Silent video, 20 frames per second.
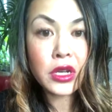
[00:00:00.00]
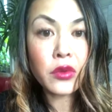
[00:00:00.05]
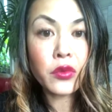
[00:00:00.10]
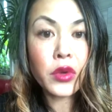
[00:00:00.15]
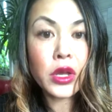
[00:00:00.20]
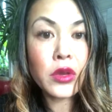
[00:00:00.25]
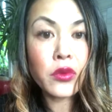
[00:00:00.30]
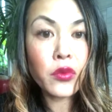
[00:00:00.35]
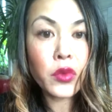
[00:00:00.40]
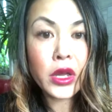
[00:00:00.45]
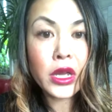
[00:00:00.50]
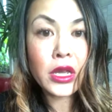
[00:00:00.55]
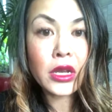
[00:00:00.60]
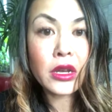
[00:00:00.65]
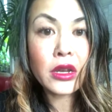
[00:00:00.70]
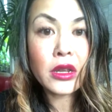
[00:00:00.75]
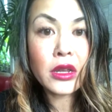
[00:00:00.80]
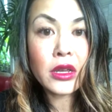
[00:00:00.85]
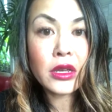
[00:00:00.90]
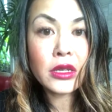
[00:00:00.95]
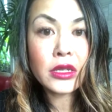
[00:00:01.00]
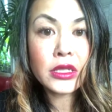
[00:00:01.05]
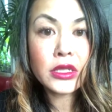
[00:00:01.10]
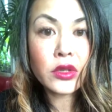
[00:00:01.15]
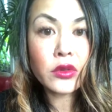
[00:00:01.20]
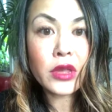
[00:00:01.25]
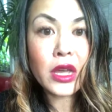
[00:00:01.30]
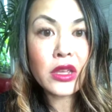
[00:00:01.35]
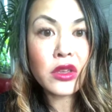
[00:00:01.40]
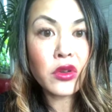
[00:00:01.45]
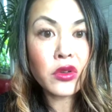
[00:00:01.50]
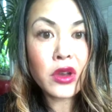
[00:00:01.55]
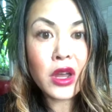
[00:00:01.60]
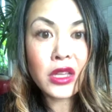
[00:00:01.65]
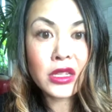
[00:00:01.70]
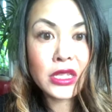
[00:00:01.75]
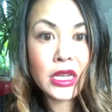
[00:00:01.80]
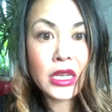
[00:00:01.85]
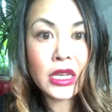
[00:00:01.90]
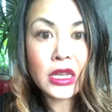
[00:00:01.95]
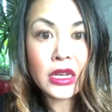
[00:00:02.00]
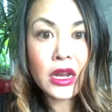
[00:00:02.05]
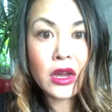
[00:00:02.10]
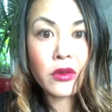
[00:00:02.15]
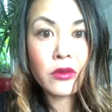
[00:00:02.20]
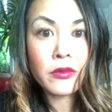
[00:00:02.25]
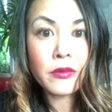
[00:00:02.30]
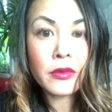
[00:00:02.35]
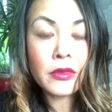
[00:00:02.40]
win-win so that you're not taken out?